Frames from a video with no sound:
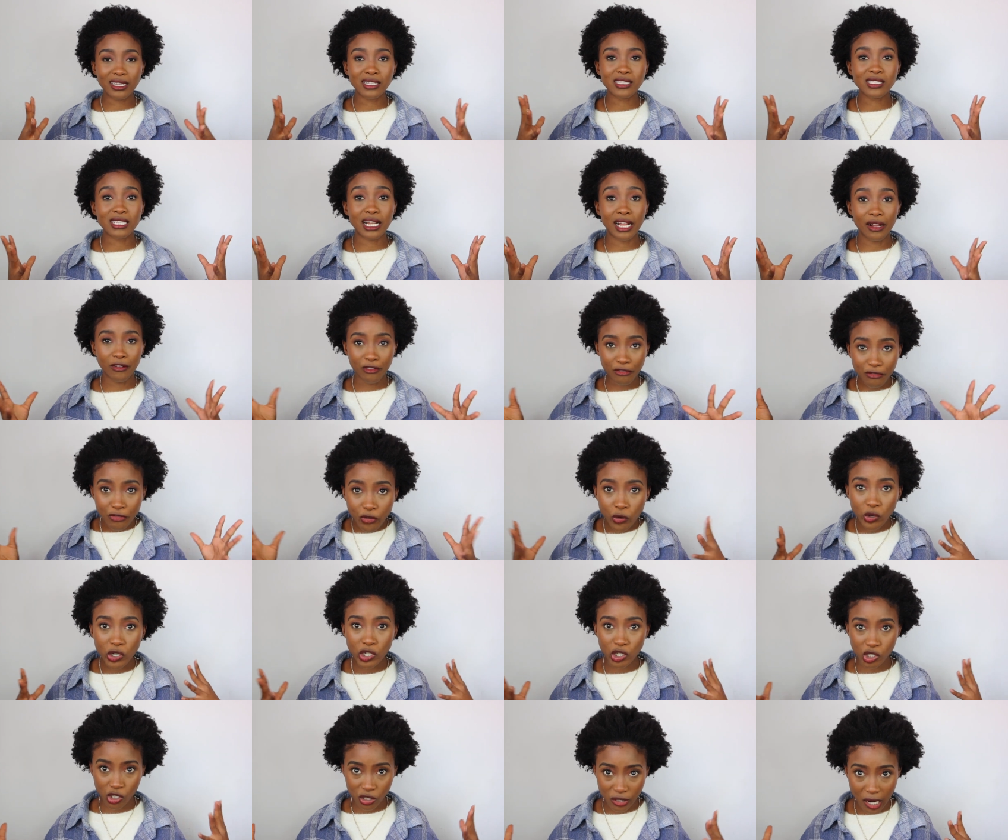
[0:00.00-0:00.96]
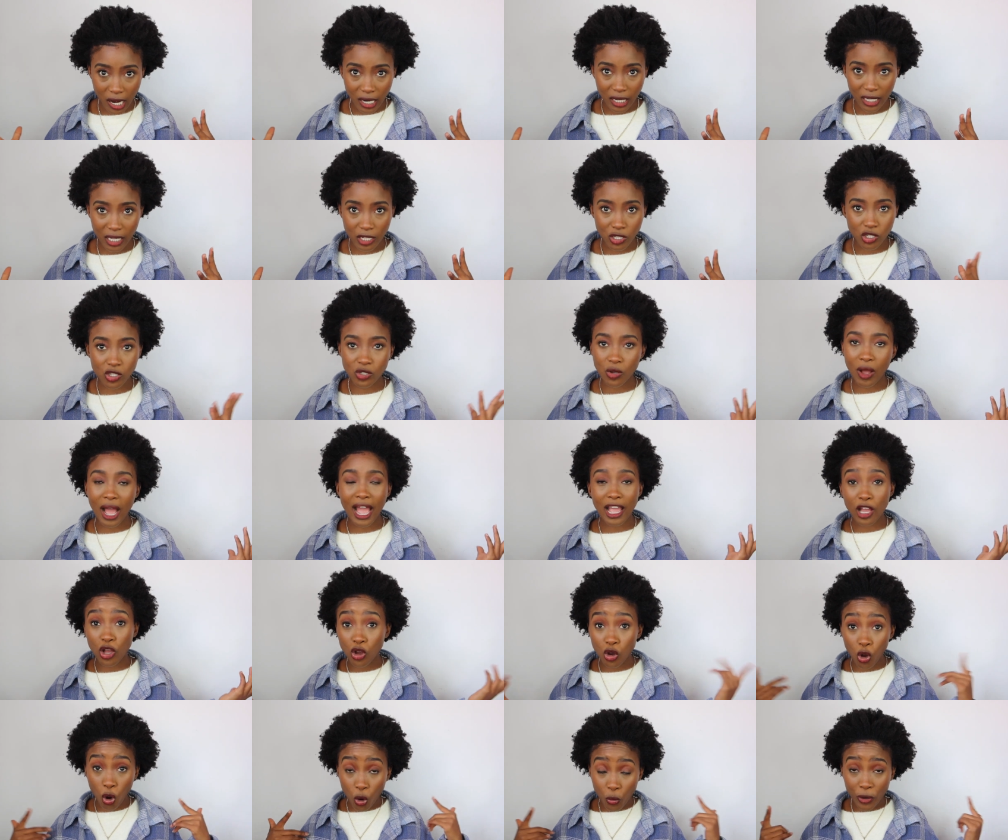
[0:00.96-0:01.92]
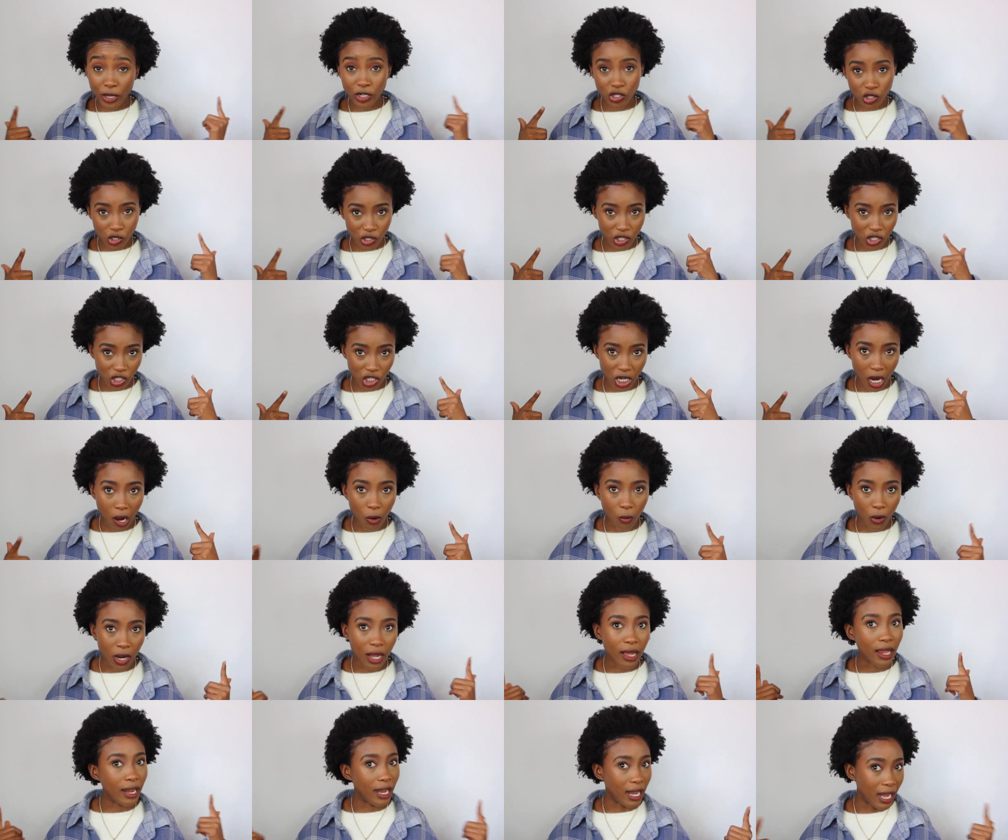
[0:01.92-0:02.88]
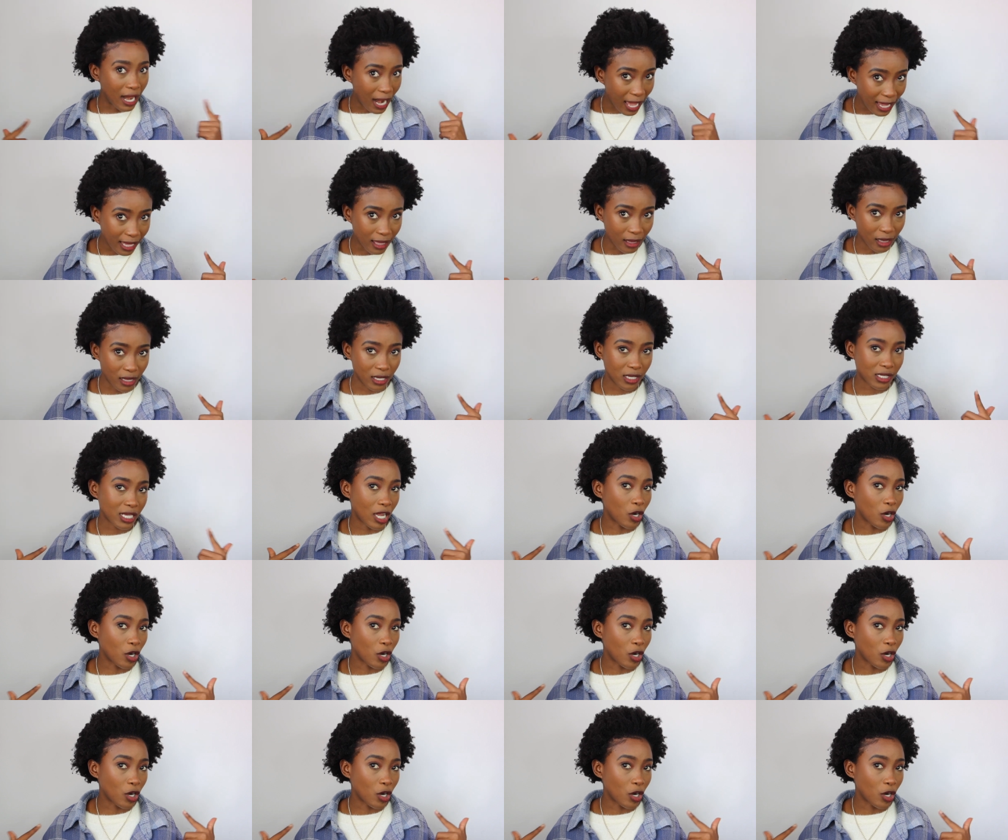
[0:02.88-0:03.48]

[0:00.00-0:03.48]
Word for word: It's like fully shrunken. So I go into the shower like this.